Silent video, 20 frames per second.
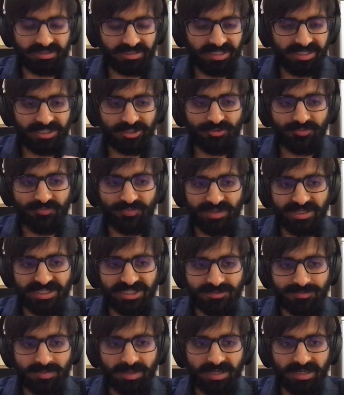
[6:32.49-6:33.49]
take to
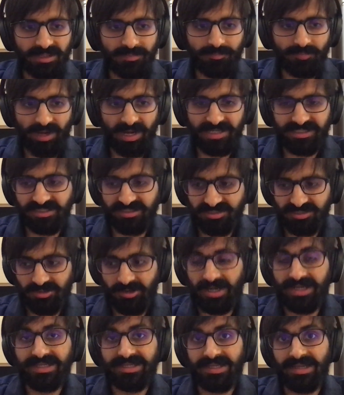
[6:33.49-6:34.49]
finish my practice
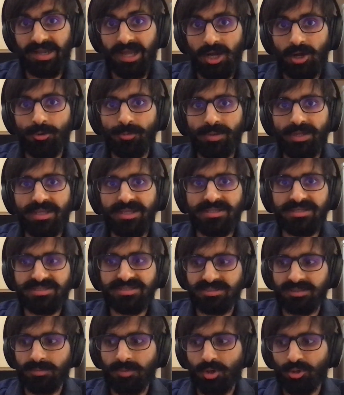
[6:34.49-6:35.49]
right now
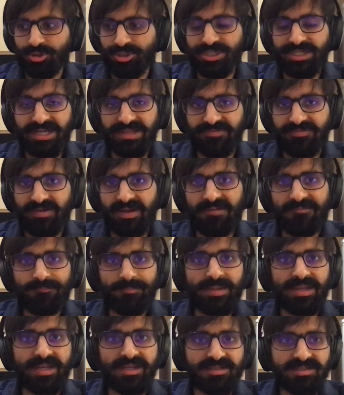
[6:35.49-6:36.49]
is about 35
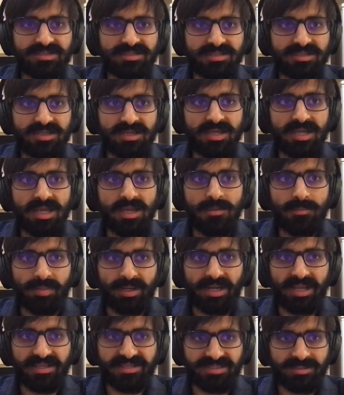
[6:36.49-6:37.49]
minutes.
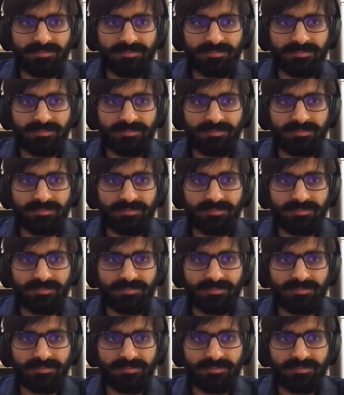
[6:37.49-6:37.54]
But